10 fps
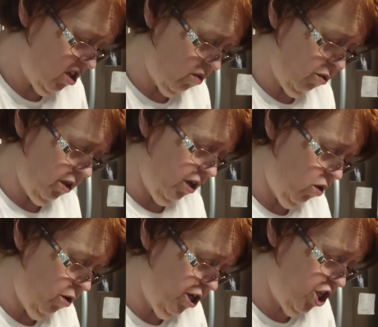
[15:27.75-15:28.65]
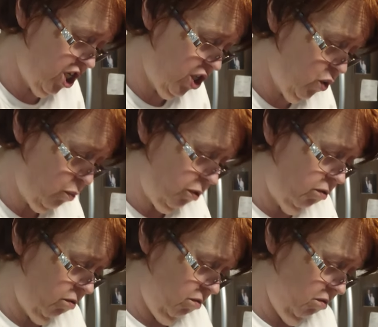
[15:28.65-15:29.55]
It's a really orangey soup.
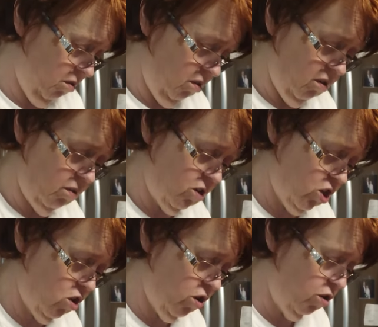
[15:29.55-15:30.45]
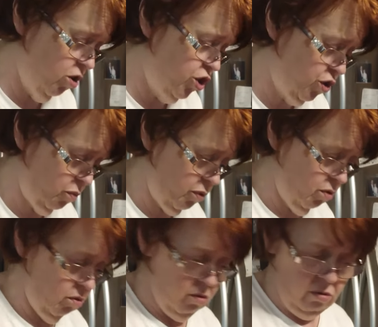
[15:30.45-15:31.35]
It's called orange soup.
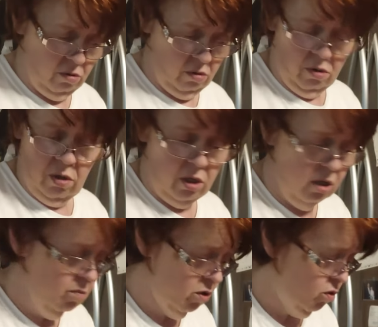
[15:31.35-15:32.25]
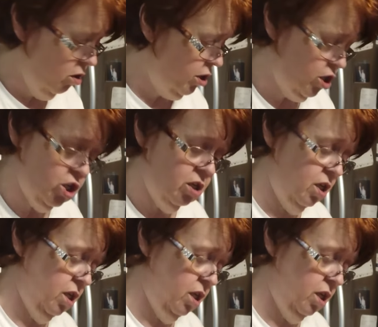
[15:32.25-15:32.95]
Immune orange.